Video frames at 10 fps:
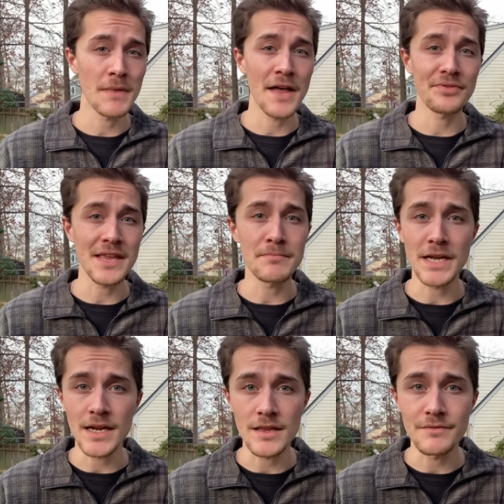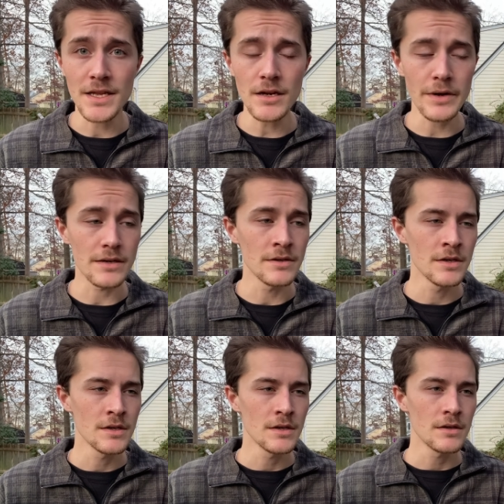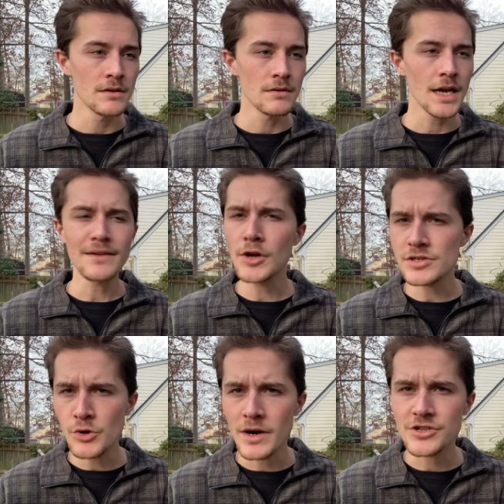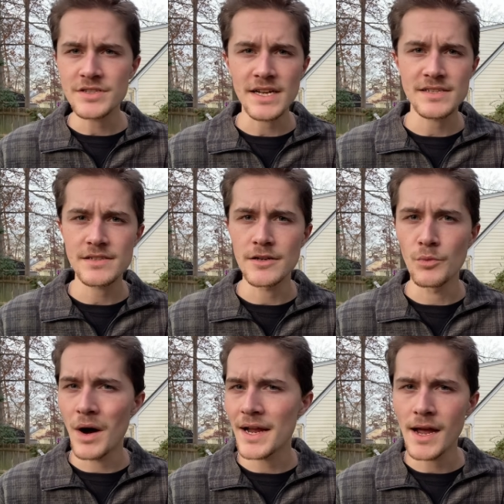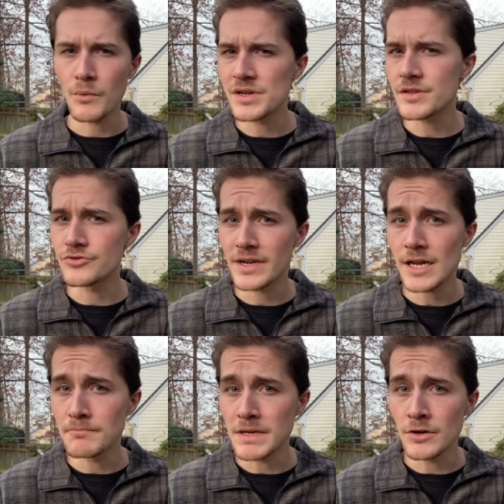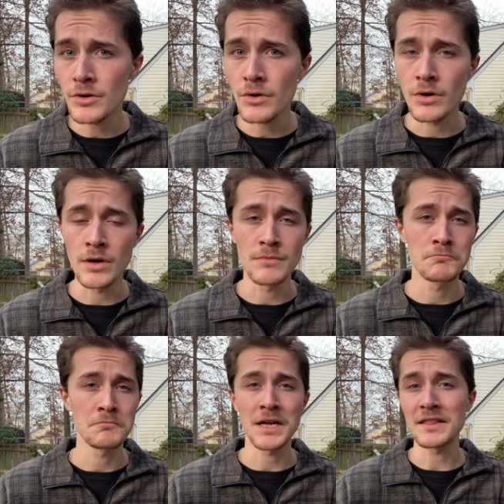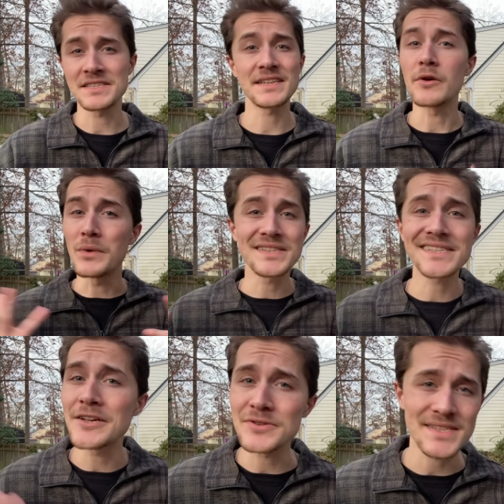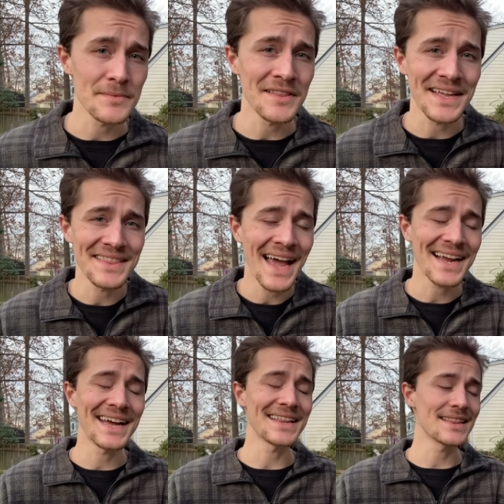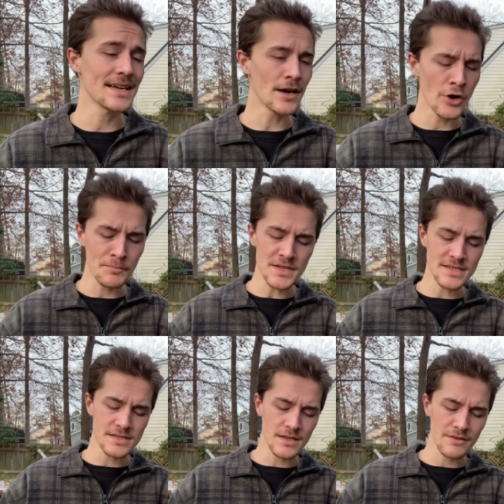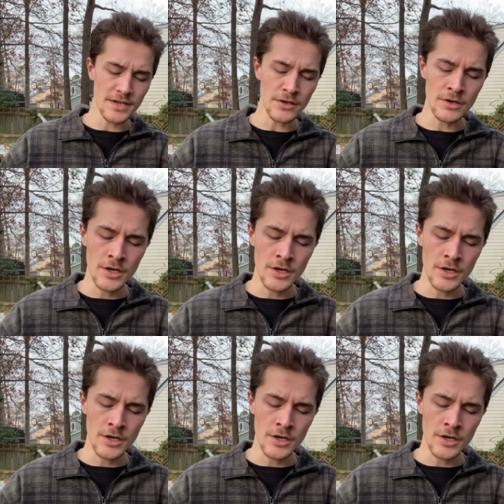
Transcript: at the beginning of the video, and any of y'all's questions as to why I wasn't drinking beer or, like, let's say whiskey or something like that kind of thing. I hope this video